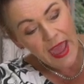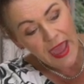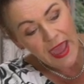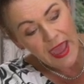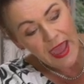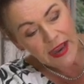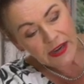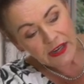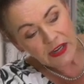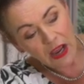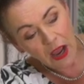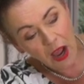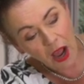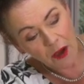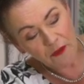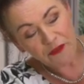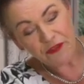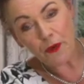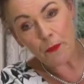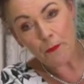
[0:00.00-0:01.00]
and
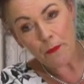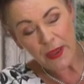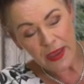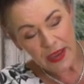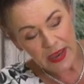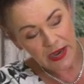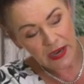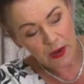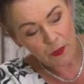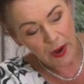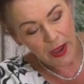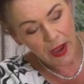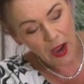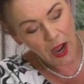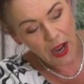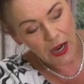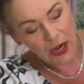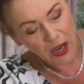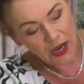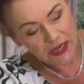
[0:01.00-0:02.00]
for me anyway,
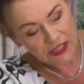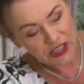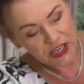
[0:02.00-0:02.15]
I like